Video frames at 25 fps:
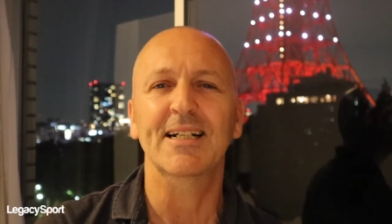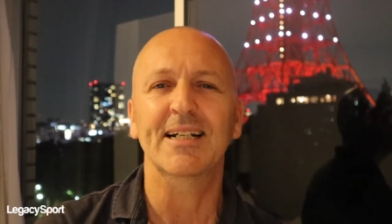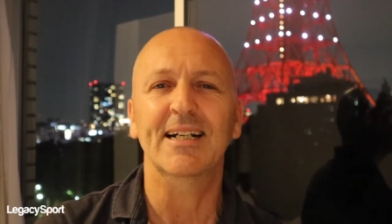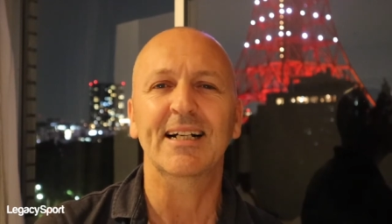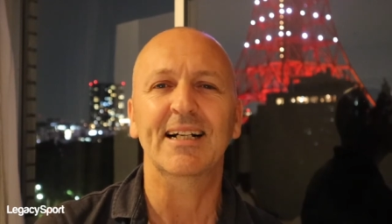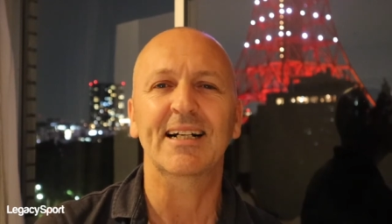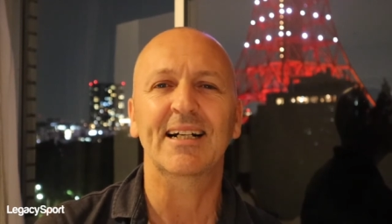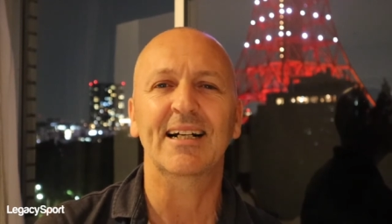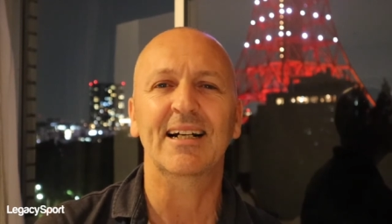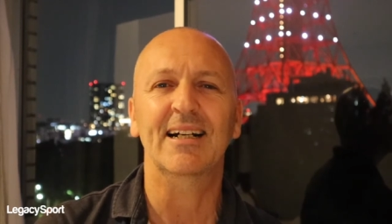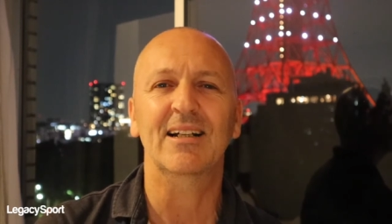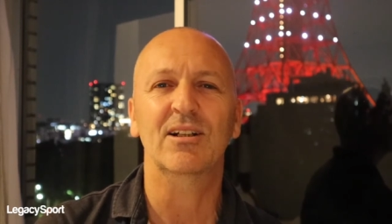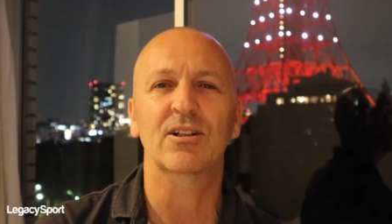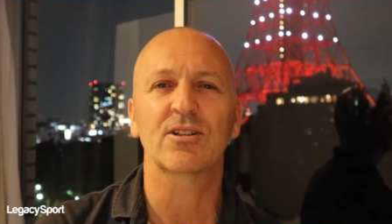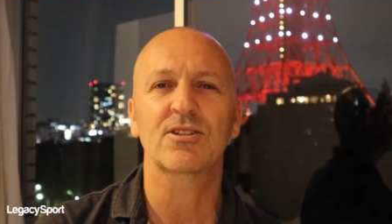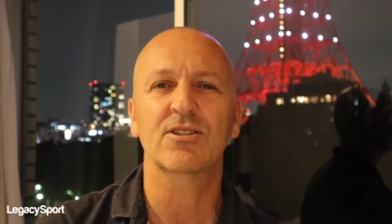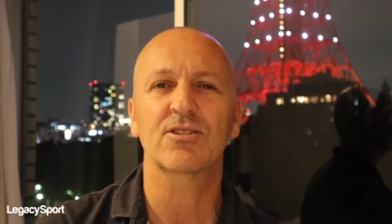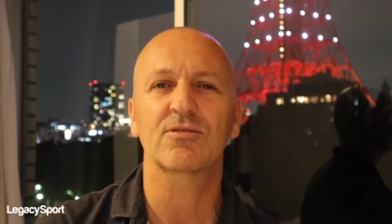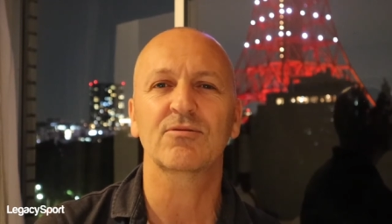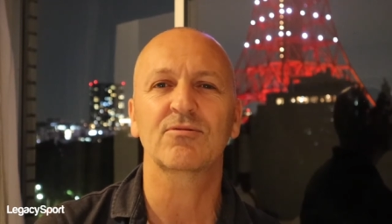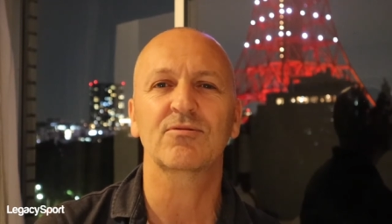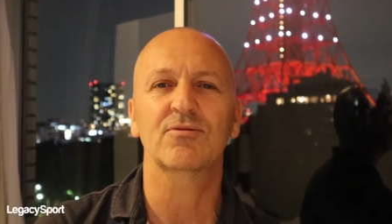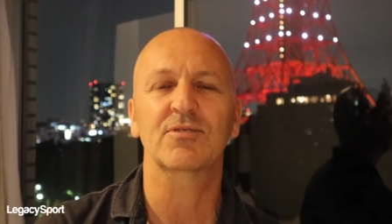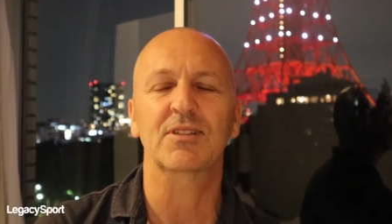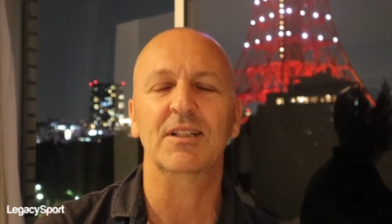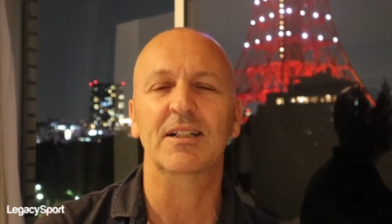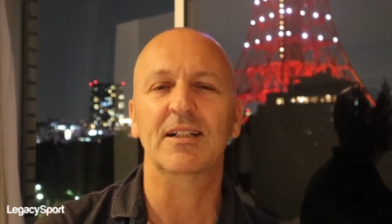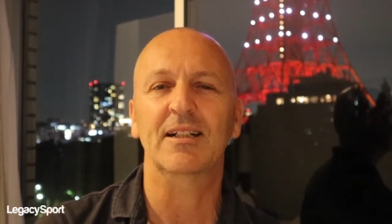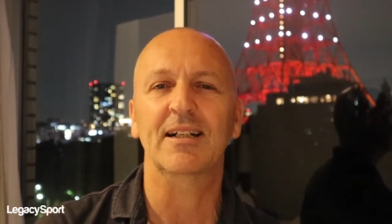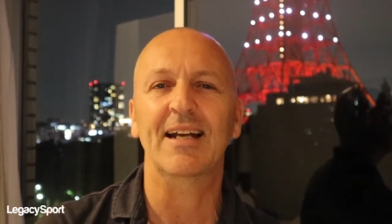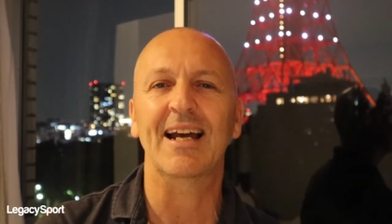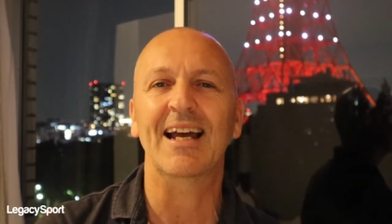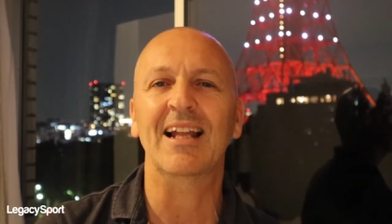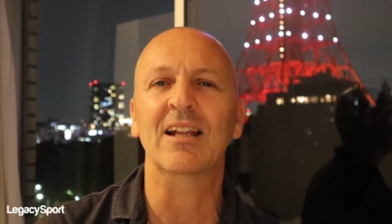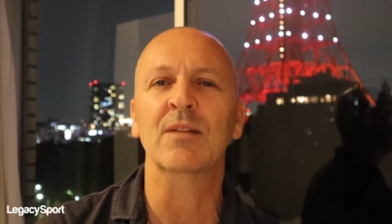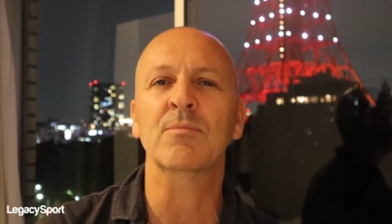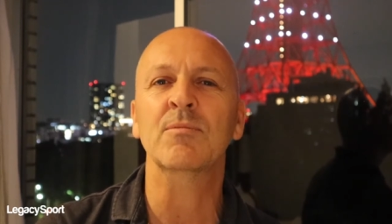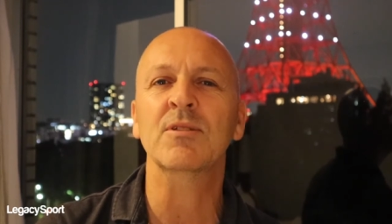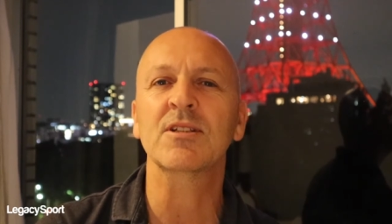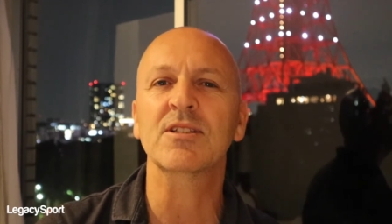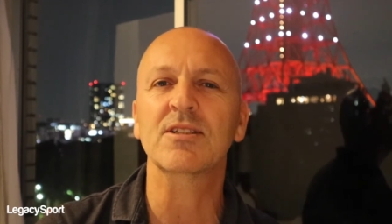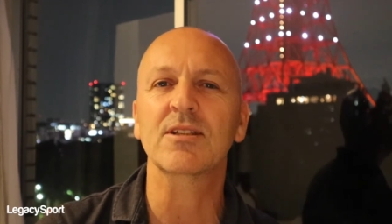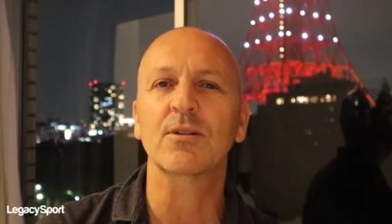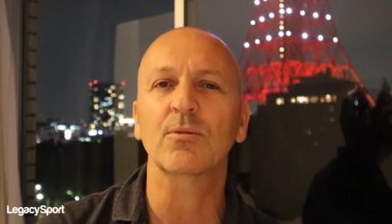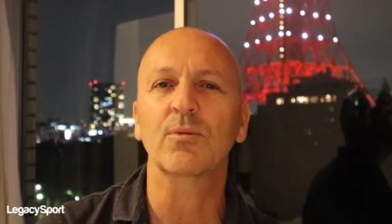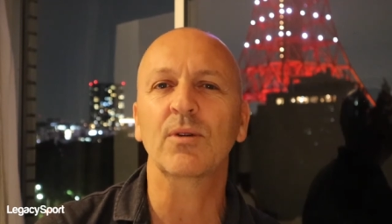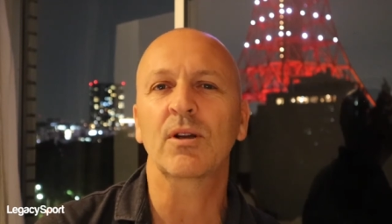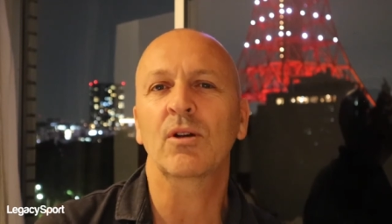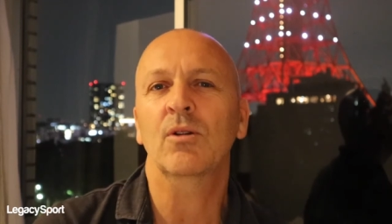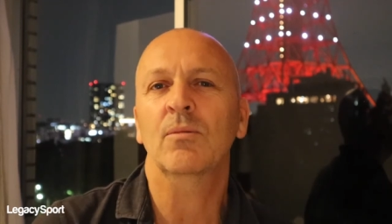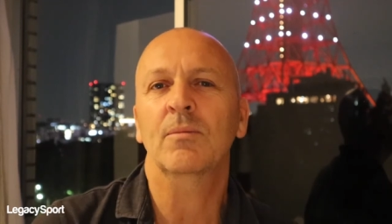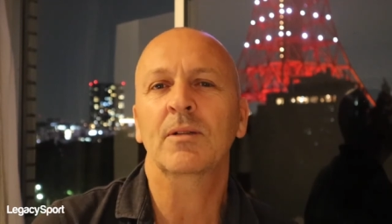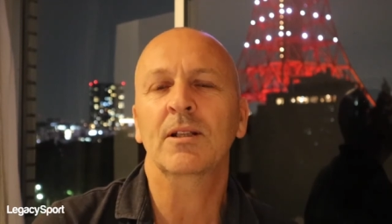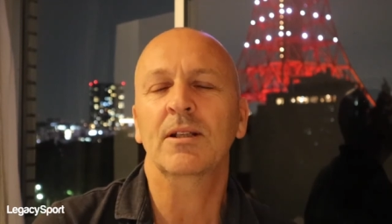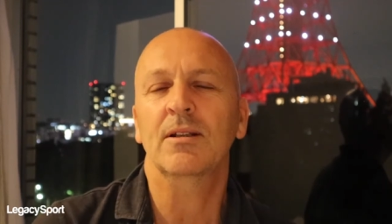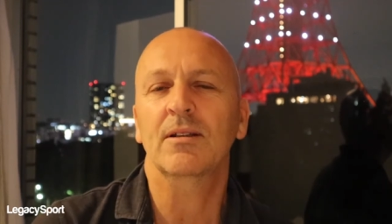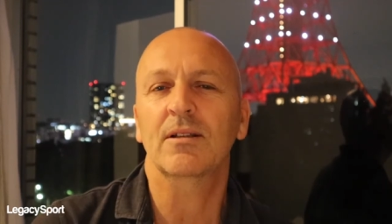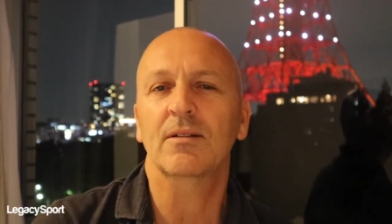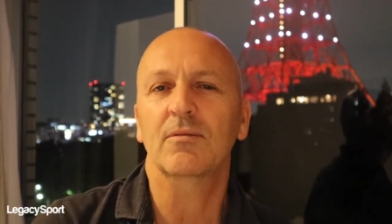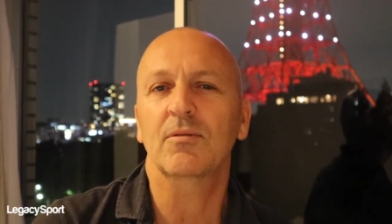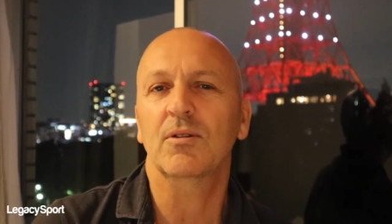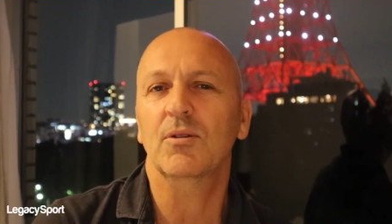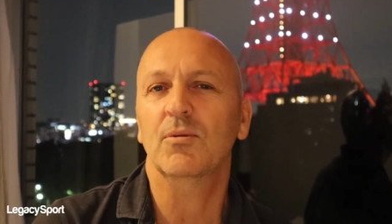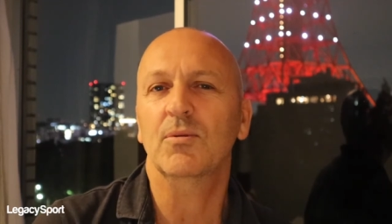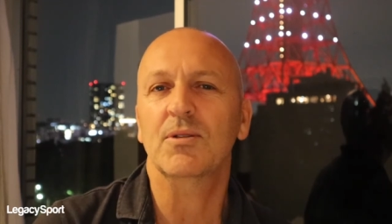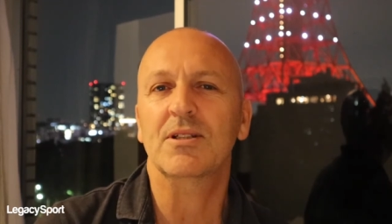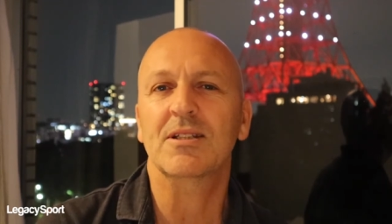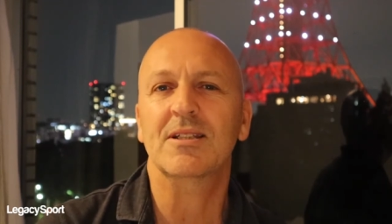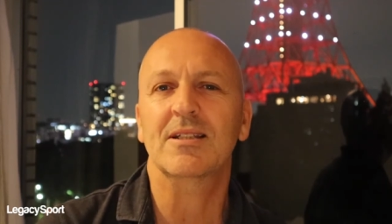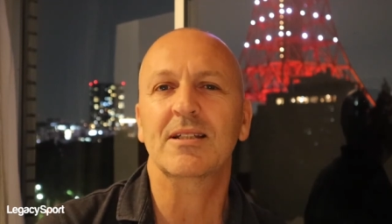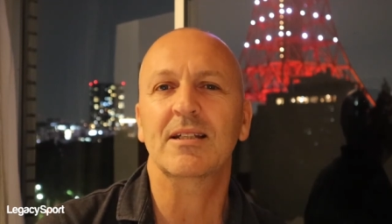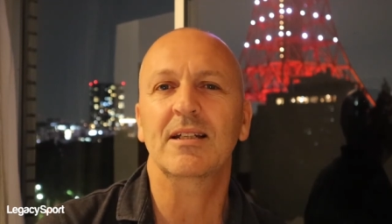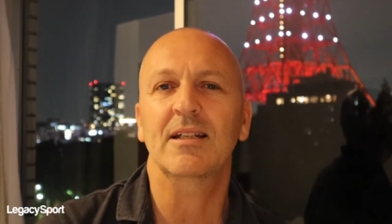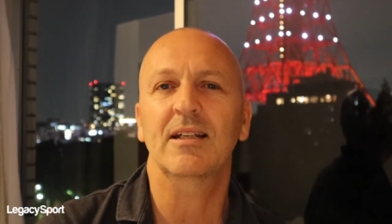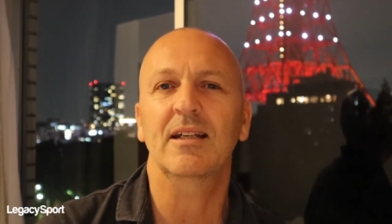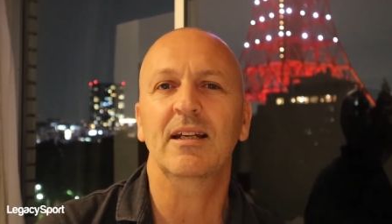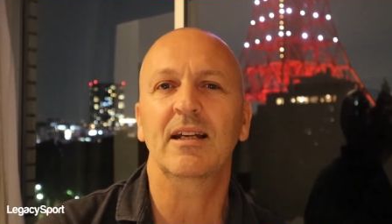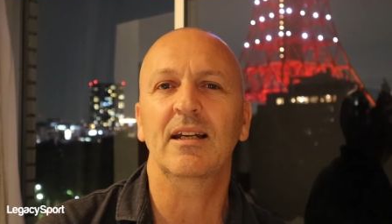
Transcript: lots of elements that you would see